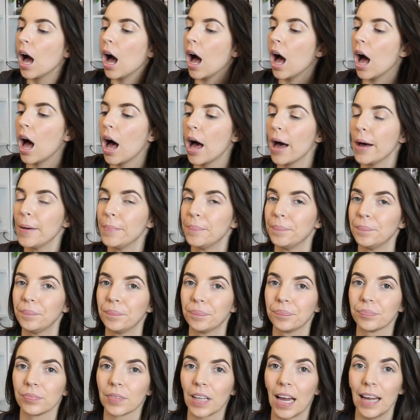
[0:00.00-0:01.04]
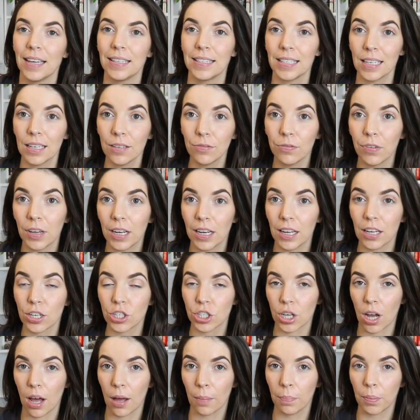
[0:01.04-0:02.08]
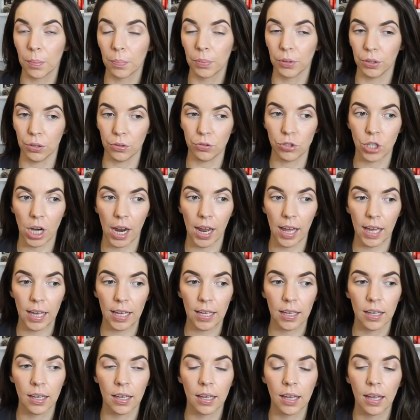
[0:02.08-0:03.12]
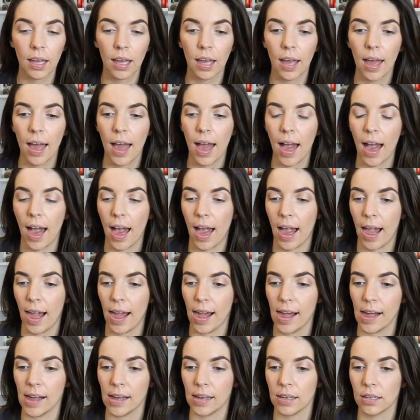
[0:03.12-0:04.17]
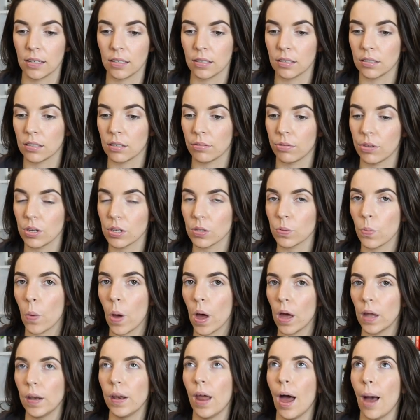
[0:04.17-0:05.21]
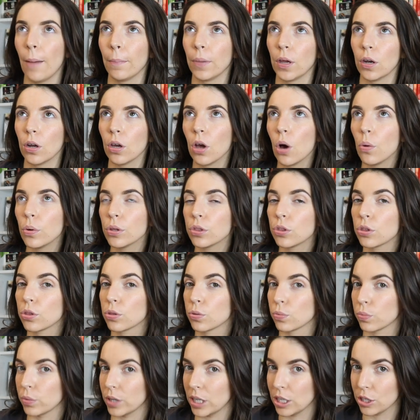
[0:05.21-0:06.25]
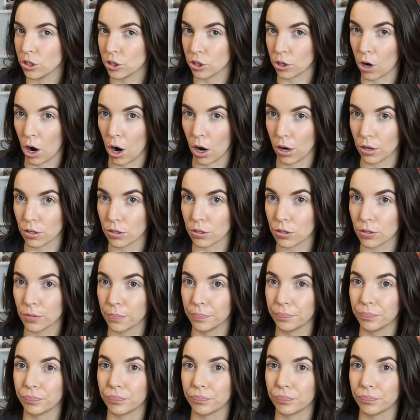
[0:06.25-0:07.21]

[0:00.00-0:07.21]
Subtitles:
I did finish up Blue Jay, and this one, I'm gonna go with 3 stars.